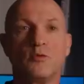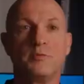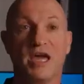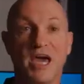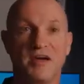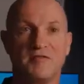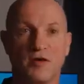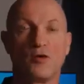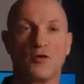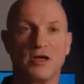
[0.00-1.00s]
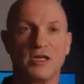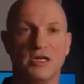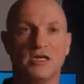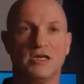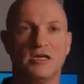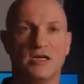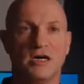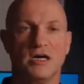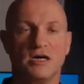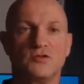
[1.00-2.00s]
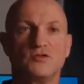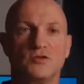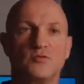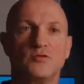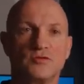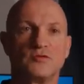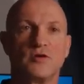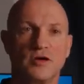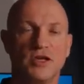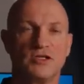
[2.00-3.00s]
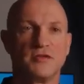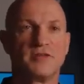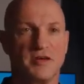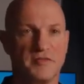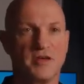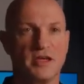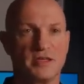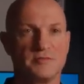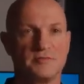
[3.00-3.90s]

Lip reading: will behave accordingly to the rules and regulation of the FAA.